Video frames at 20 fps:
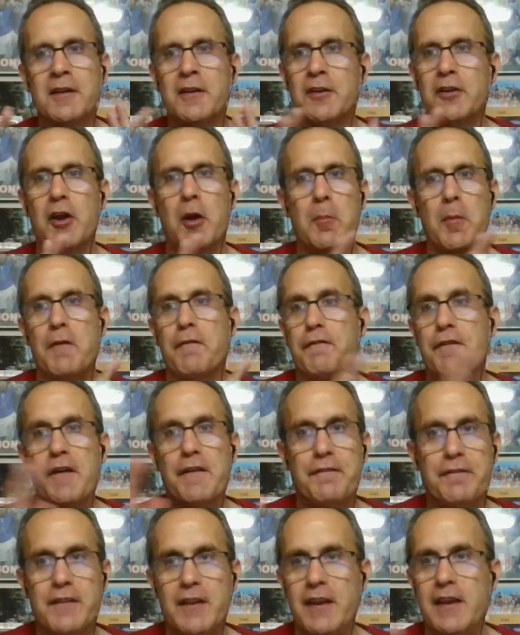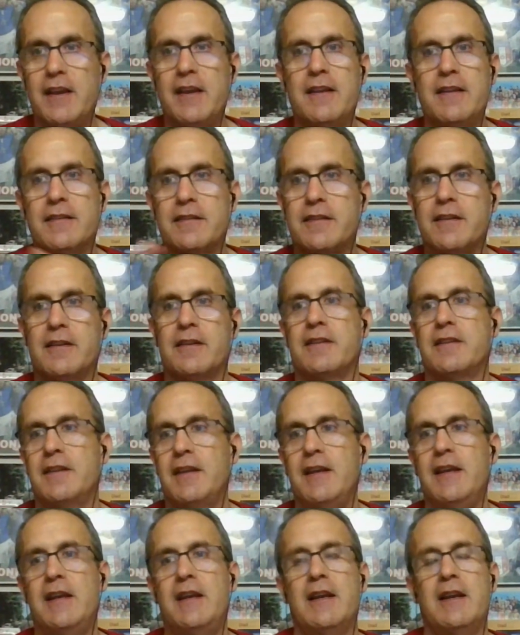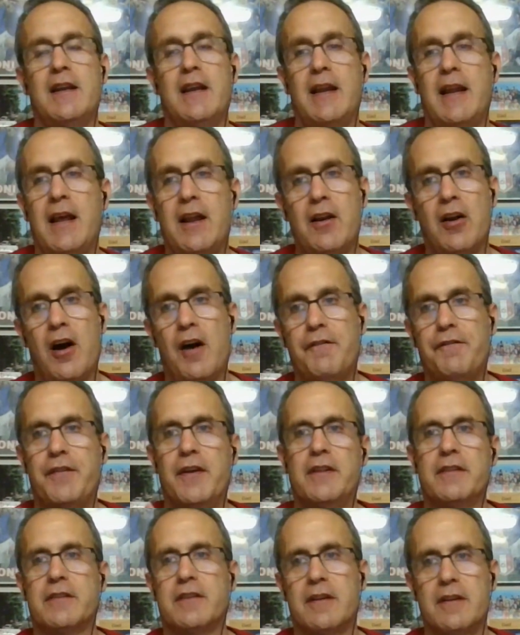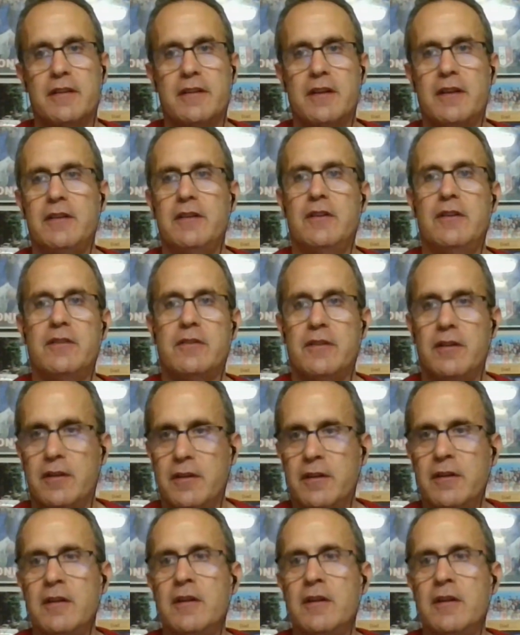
number fifteen, sixteen, and that offense continues to